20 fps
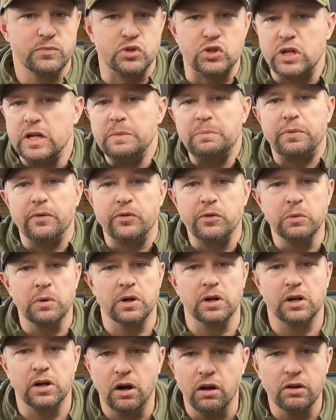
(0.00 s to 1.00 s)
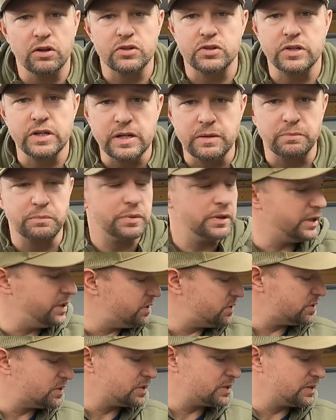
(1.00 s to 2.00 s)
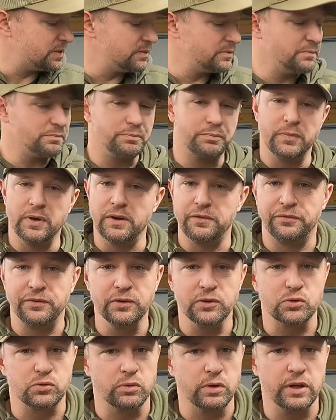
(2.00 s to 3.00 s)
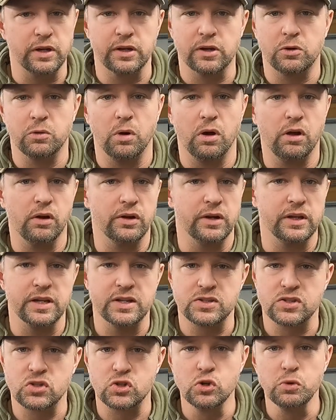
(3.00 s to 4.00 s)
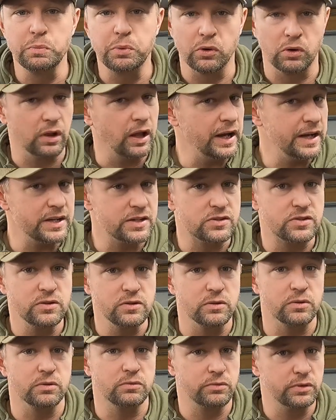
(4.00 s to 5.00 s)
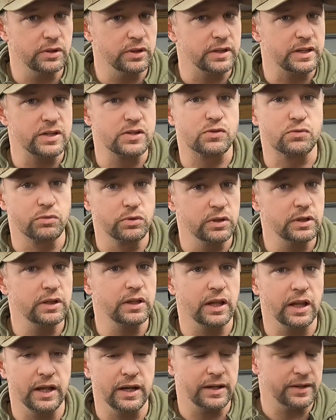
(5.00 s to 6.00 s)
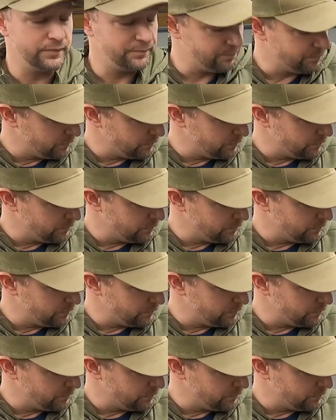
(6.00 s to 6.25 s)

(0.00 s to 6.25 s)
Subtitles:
cheap, if you want to call it cheap, but it feels really good quality. It's super light too. Really, it's really light.